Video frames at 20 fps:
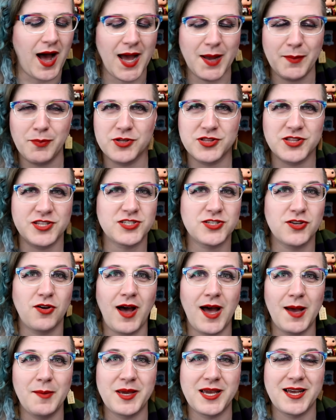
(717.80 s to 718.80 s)
I put this so
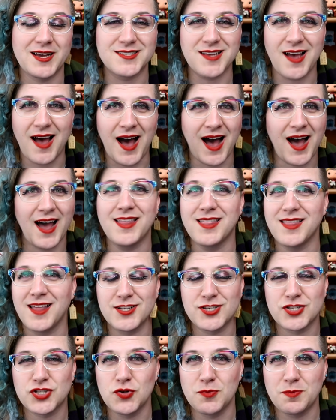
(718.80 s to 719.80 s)
high because I
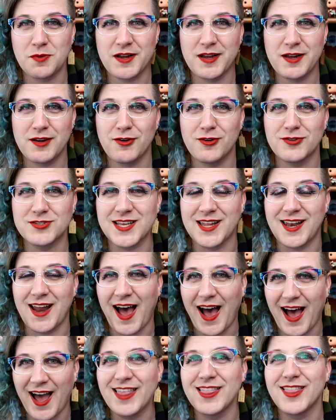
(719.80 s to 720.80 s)
like superheroes and
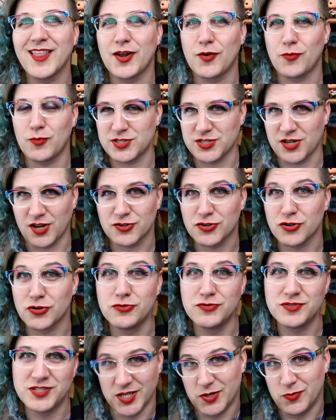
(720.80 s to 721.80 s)
I like what Doctor
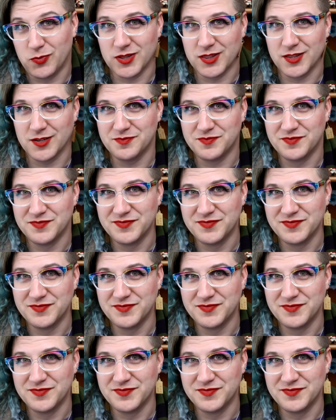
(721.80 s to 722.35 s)
Who did with them.